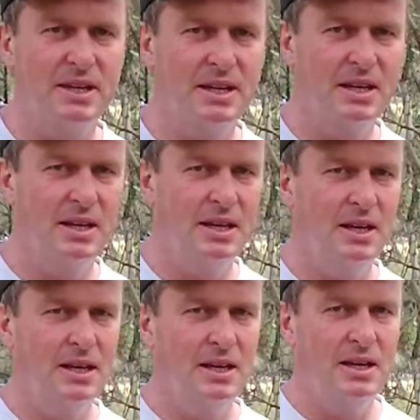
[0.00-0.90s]

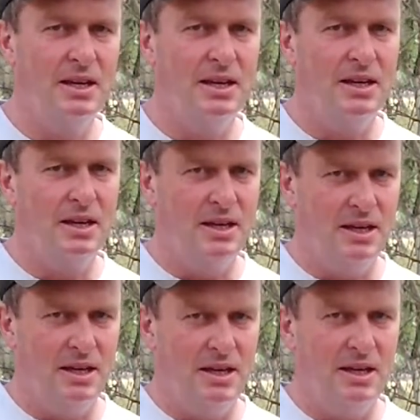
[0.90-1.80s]

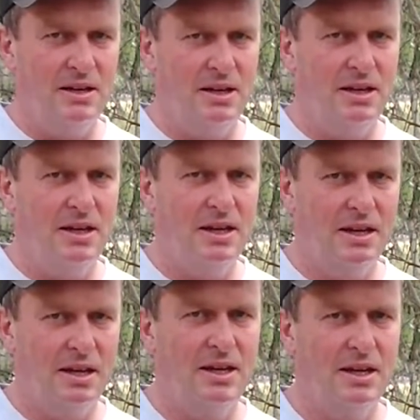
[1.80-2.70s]

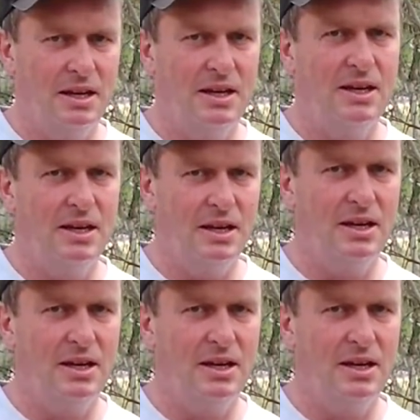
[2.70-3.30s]
Nobody speaks.